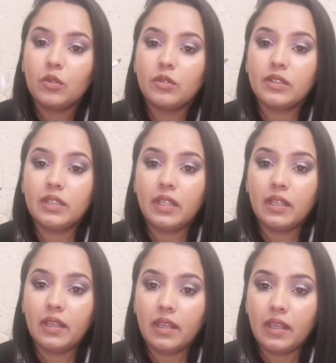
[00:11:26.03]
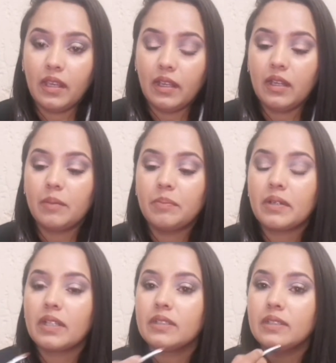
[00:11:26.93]
using a
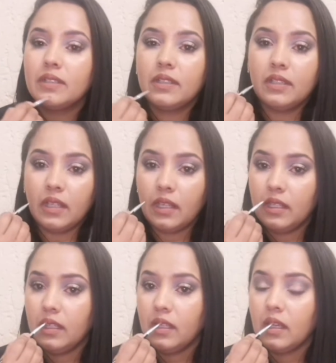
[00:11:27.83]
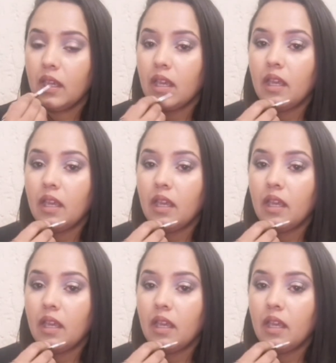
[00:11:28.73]
lip brush. It really